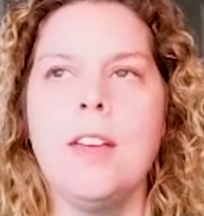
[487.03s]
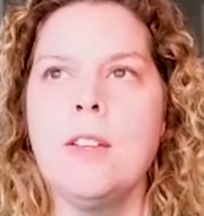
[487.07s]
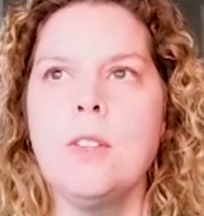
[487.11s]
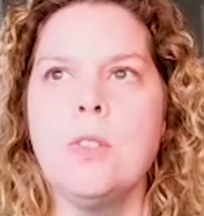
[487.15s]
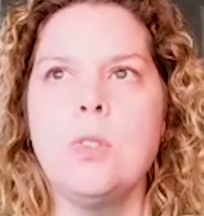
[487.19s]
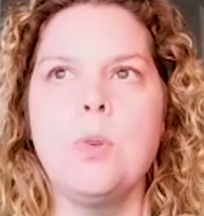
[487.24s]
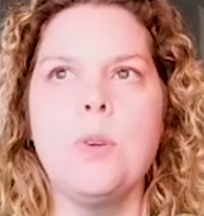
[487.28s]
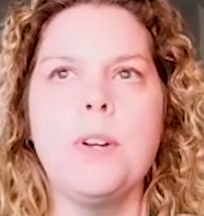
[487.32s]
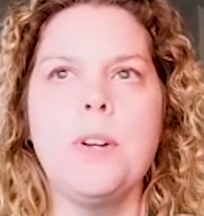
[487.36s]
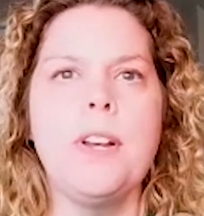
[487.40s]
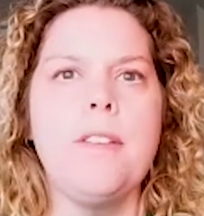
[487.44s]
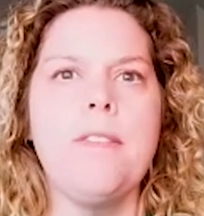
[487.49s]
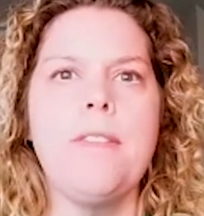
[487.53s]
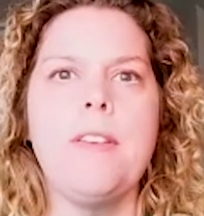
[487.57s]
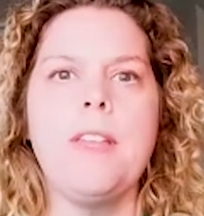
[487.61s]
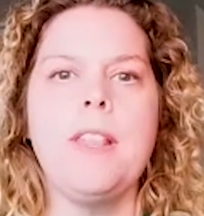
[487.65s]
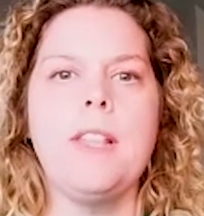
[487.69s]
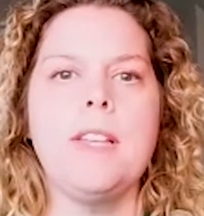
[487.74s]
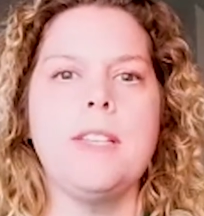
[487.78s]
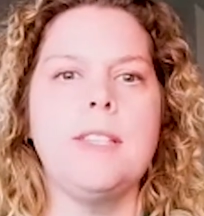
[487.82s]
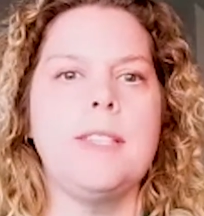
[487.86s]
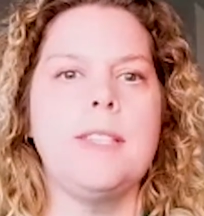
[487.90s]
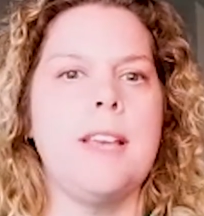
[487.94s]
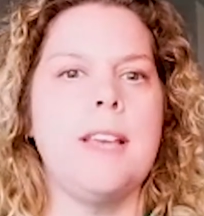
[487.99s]
Sort of in
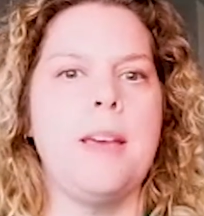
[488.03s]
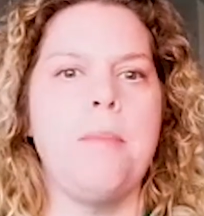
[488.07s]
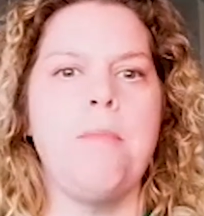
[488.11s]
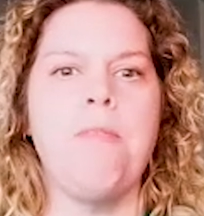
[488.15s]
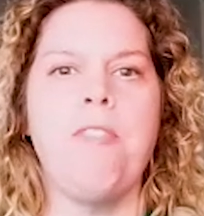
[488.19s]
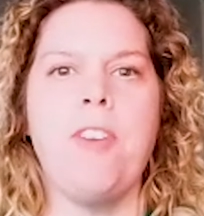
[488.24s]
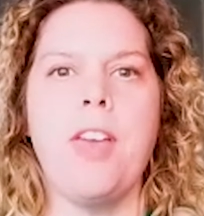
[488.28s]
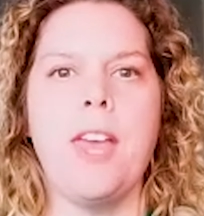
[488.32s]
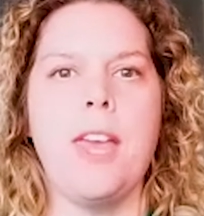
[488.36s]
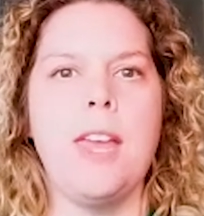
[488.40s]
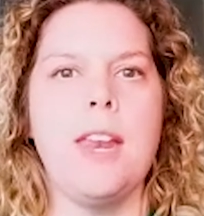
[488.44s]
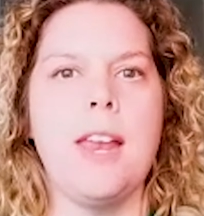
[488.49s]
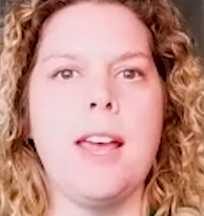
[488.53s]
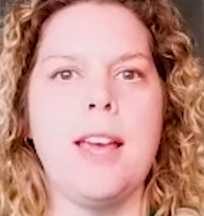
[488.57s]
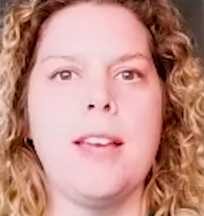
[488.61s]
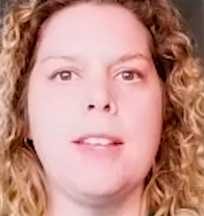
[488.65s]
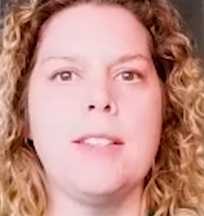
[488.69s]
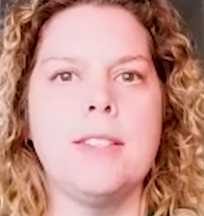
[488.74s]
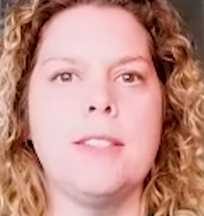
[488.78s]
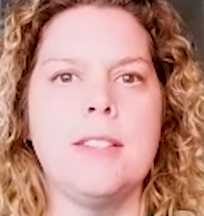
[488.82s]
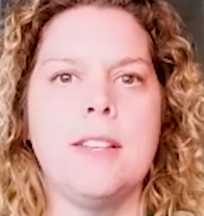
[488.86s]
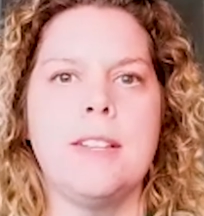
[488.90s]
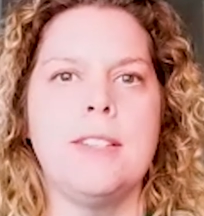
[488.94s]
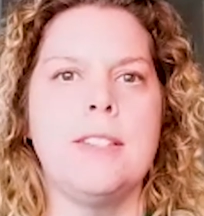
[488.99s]
the same vein
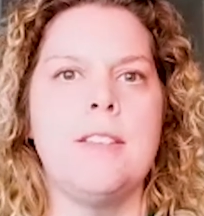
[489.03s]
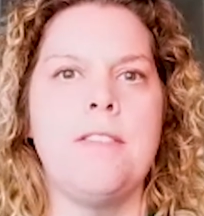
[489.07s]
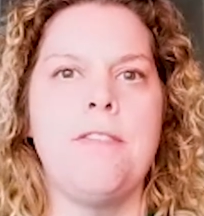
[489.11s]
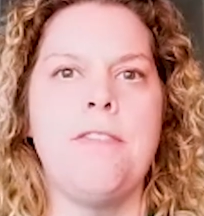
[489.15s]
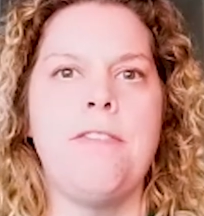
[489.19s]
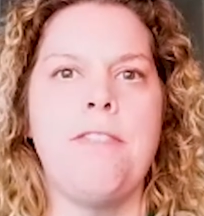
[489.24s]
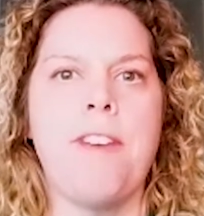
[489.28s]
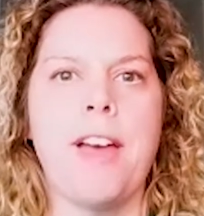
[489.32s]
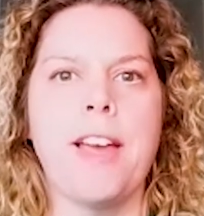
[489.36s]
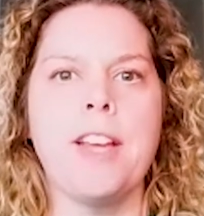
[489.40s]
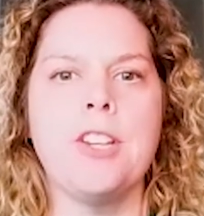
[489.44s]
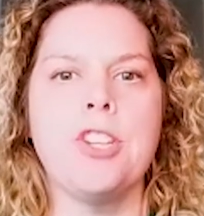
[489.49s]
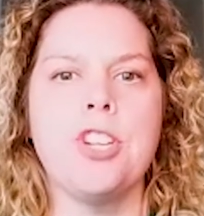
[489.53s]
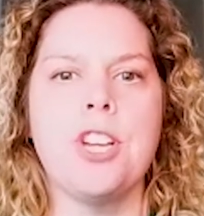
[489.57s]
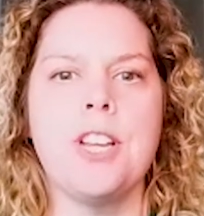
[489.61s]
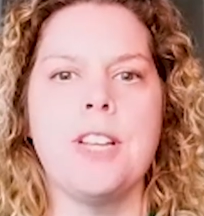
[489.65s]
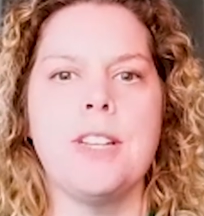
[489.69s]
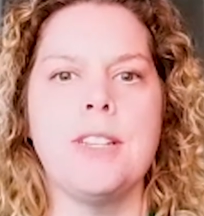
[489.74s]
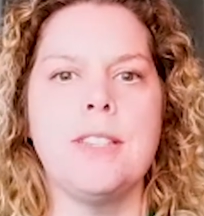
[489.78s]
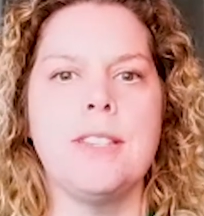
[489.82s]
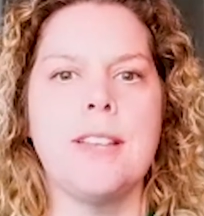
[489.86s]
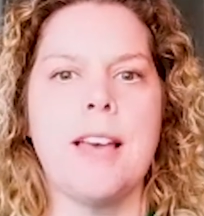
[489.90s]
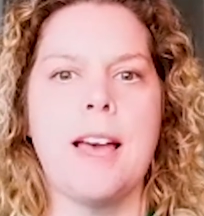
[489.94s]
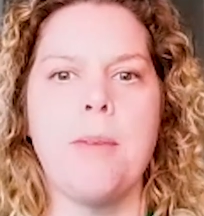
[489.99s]
as as
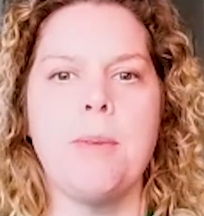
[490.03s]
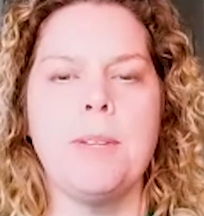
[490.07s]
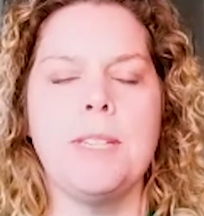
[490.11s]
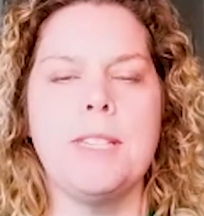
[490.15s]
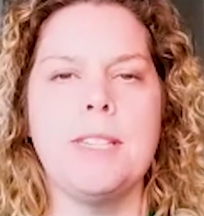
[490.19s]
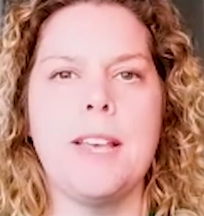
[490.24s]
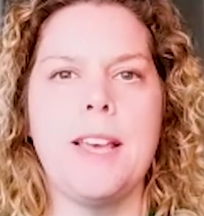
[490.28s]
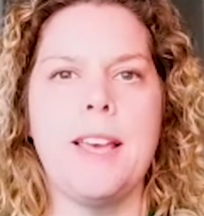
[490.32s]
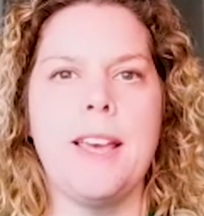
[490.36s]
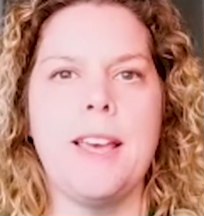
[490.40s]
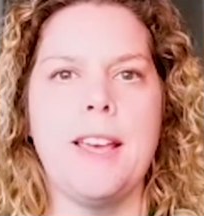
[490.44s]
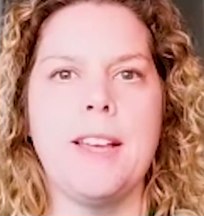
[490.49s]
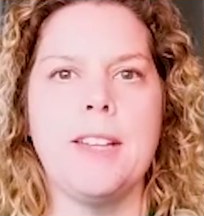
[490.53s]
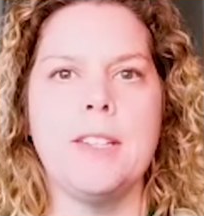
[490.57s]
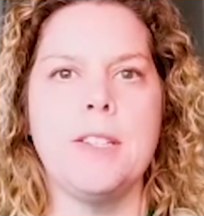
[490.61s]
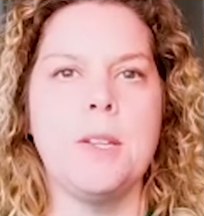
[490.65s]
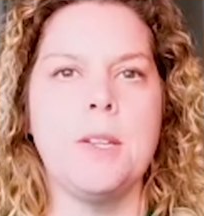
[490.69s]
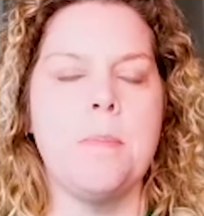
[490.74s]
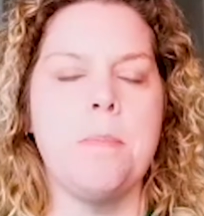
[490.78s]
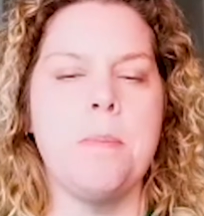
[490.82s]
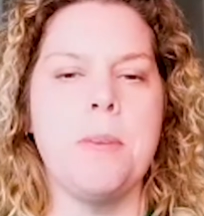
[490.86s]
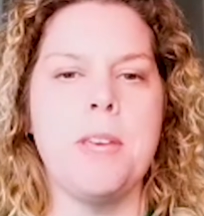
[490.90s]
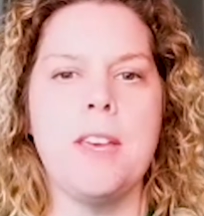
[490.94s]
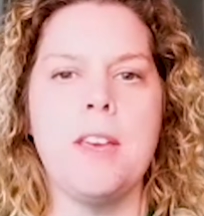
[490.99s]
infections, I would say
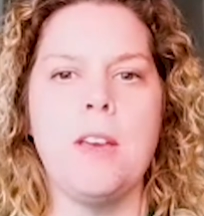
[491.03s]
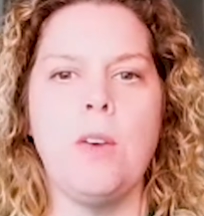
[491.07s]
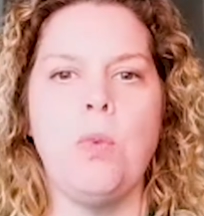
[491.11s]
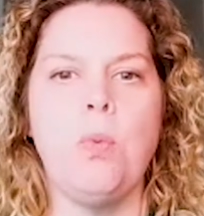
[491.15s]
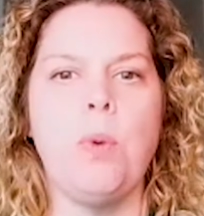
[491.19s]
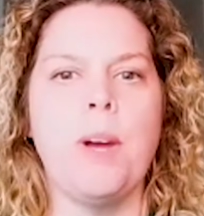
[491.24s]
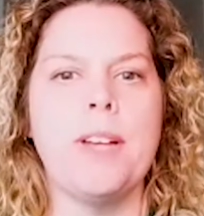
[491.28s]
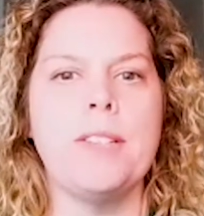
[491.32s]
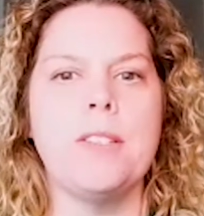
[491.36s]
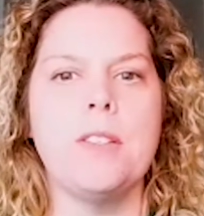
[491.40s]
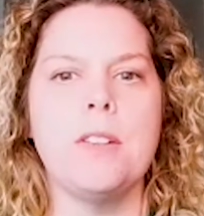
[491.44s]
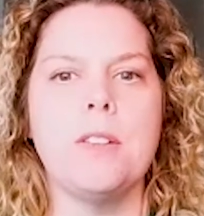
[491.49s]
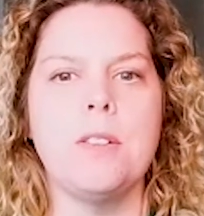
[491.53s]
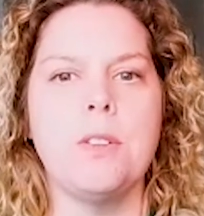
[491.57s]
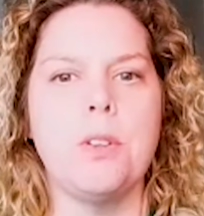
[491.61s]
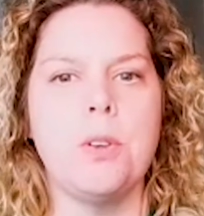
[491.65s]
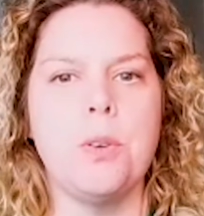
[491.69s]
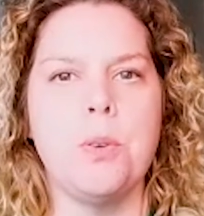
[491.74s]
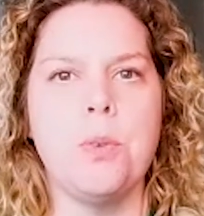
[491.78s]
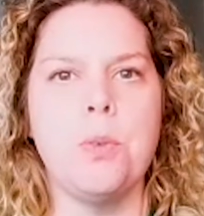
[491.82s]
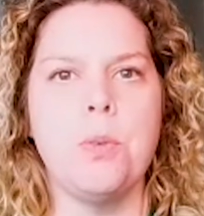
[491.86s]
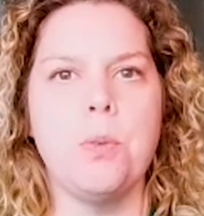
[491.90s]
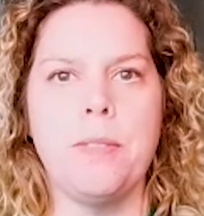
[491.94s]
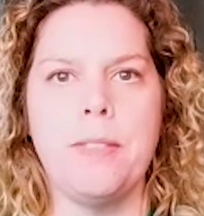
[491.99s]
to me,
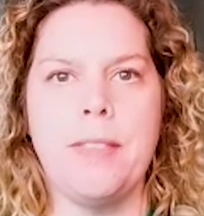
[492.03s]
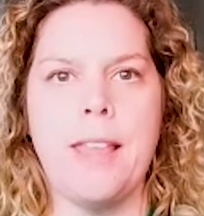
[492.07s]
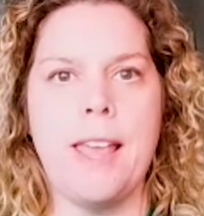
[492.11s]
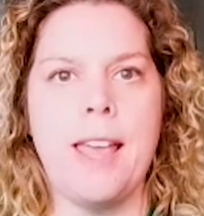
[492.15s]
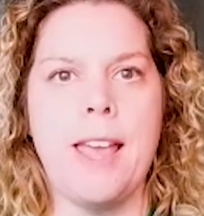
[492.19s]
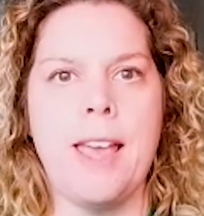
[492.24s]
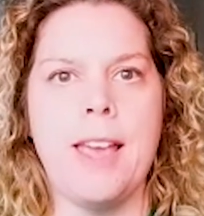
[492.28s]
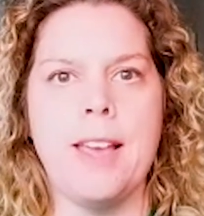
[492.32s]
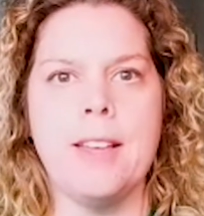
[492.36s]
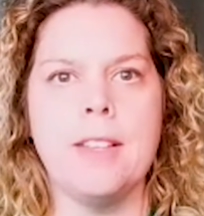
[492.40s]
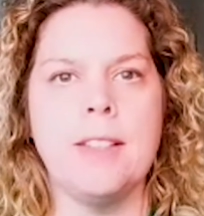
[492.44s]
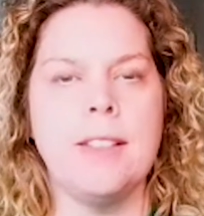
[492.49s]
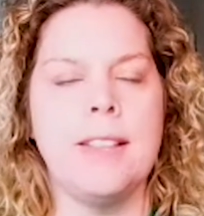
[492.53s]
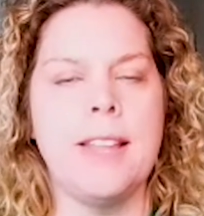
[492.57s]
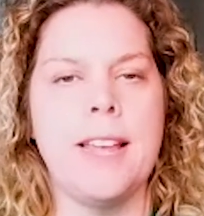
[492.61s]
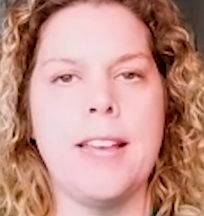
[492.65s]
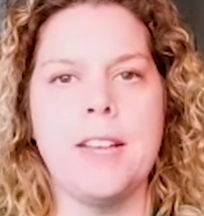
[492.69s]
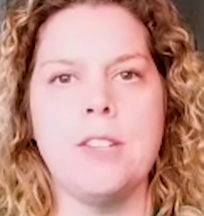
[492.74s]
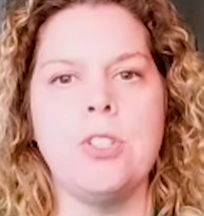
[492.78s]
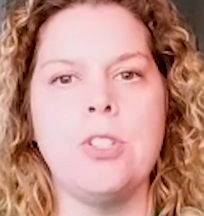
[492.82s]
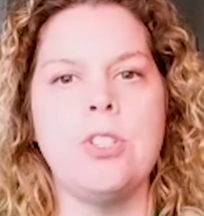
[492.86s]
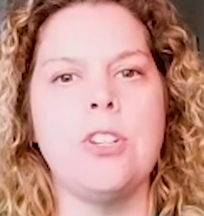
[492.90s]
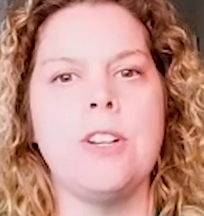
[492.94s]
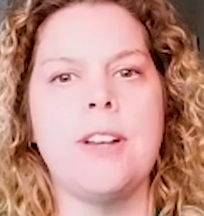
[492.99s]
Reselute, they they
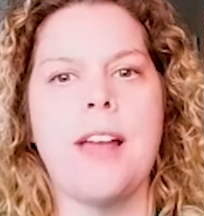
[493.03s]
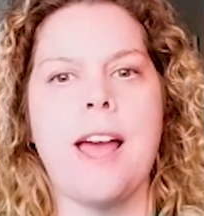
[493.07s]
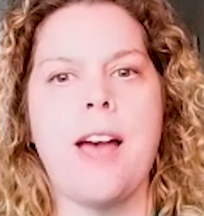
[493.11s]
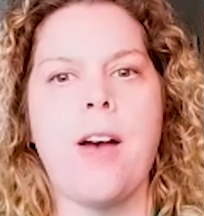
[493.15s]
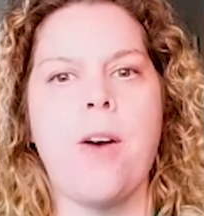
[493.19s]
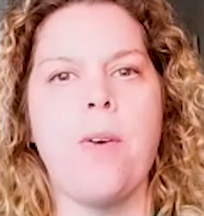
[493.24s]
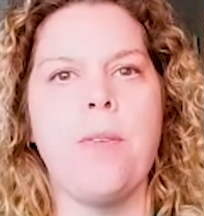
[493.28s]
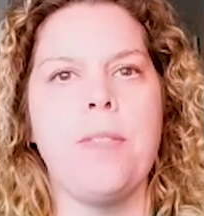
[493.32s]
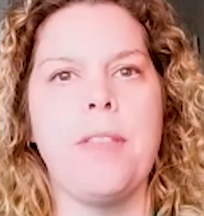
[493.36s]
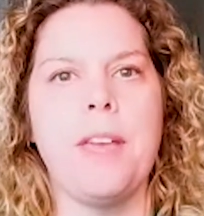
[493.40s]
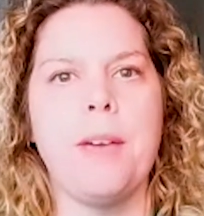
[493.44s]
stood out.